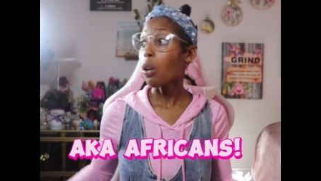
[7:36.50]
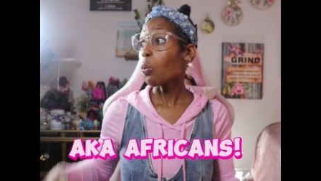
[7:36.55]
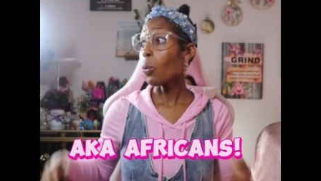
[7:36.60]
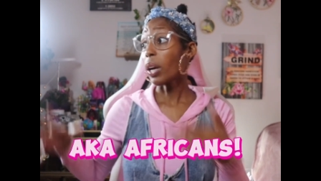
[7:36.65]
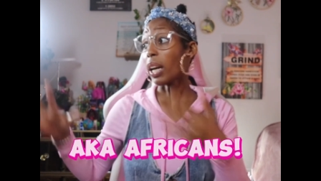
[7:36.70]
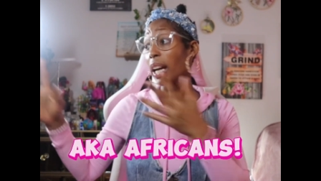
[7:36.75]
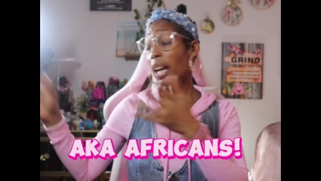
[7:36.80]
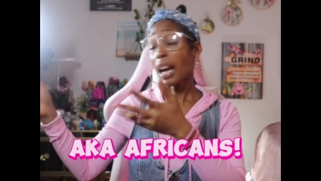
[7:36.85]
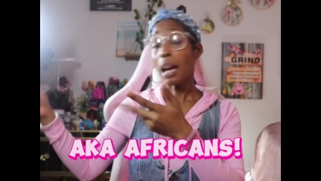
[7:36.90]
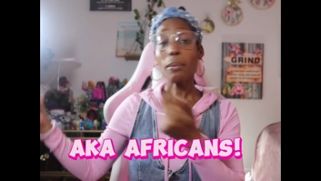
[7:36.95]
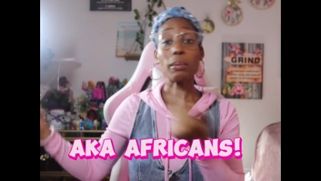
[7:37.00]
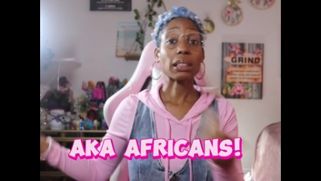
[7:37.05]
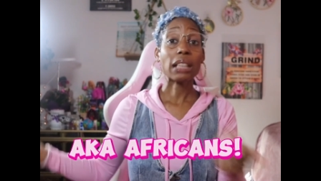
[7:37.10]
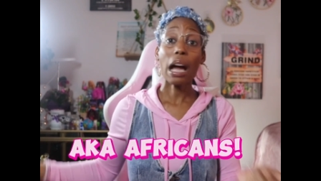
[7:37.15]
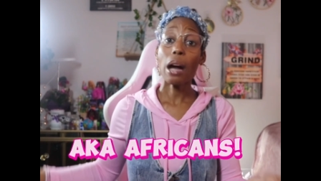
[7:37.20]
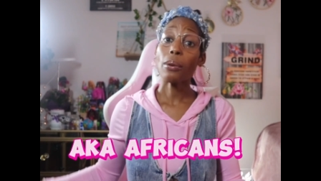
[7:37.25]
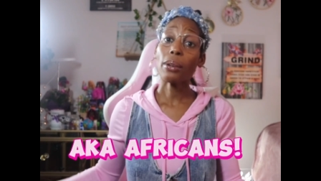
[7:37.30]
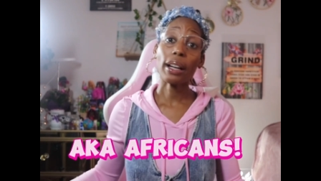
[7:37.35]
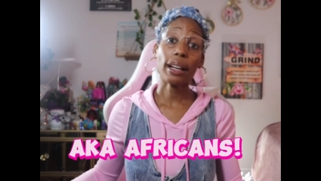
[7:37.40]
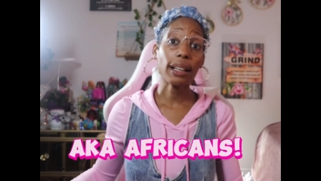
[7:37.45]
well, Ham is
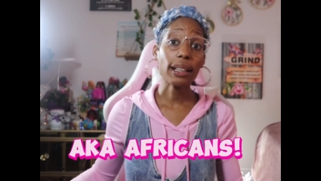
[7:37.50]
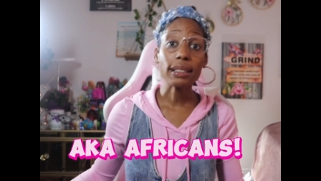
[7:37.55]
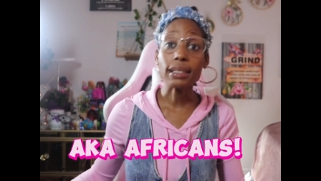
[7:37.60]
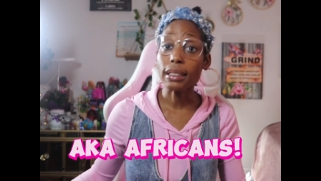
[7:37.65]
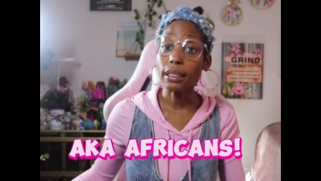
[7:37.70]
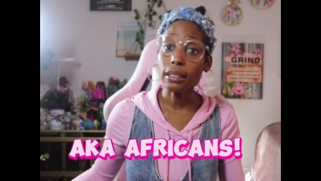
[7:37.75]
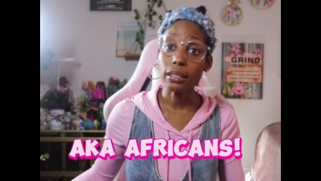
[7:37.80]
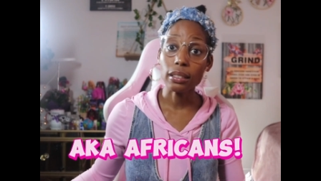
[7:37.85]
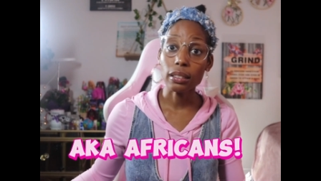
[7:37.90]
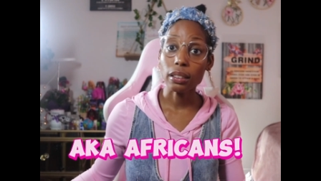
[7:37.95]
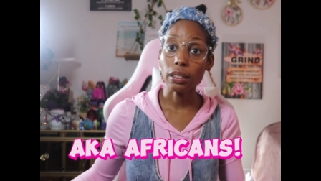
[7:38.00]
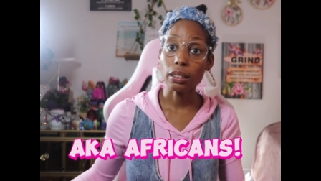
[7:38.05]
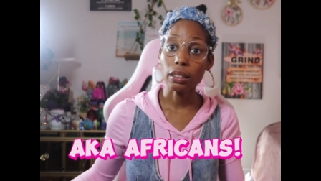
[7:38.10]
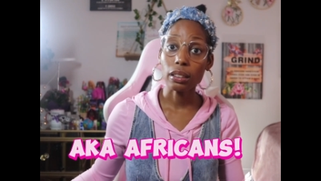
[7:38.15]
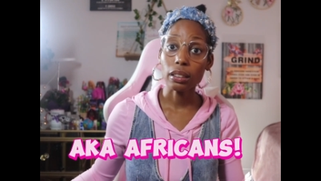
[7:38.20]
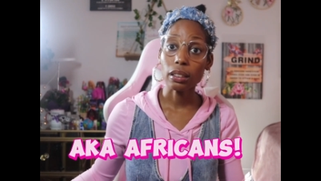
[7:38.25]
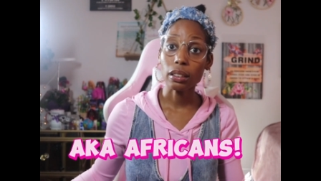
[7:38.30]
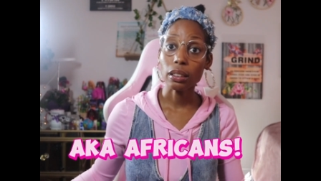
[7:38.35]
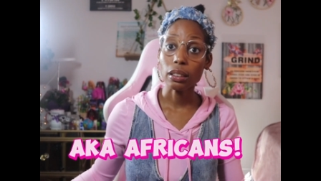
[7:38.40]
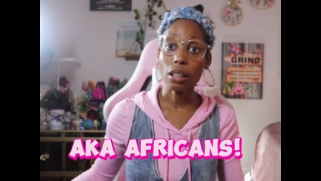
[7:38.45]
our cousin.
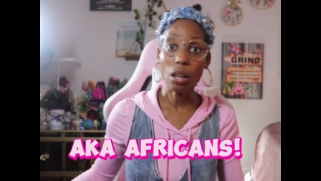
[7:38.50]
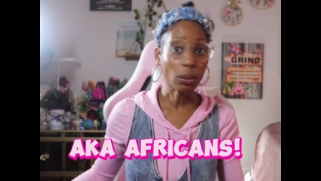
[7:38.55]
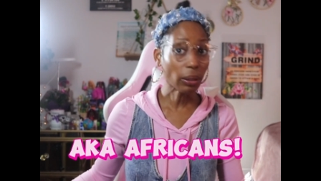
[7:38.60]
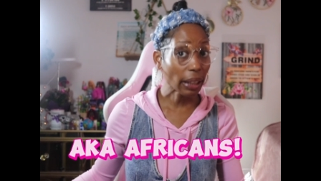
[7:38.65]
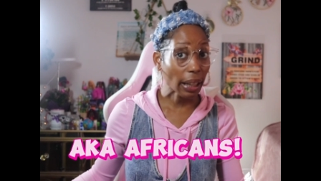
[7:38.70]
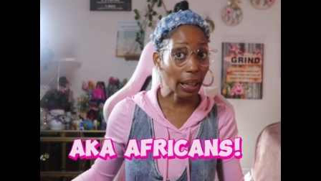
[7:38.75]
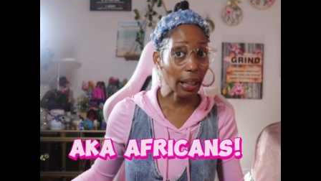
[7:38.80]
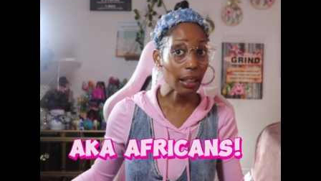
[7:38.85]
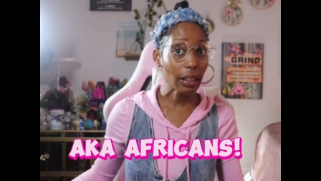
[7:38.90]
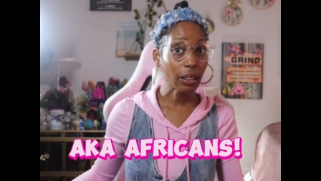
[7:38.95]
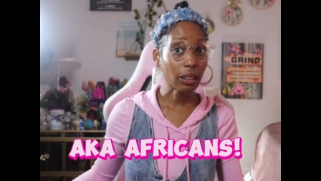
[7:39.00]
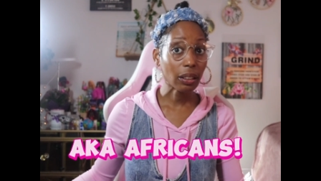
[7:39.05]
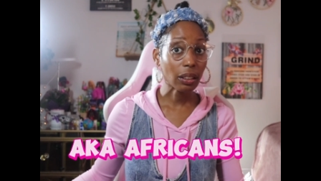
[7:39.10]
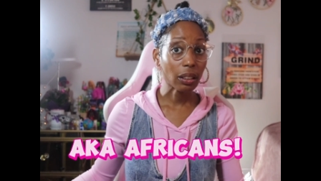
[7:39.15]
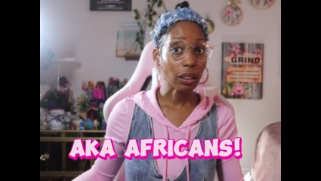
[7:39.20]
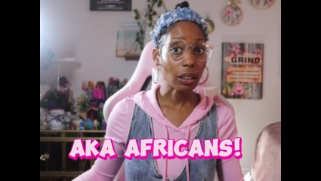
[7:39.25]
Okay?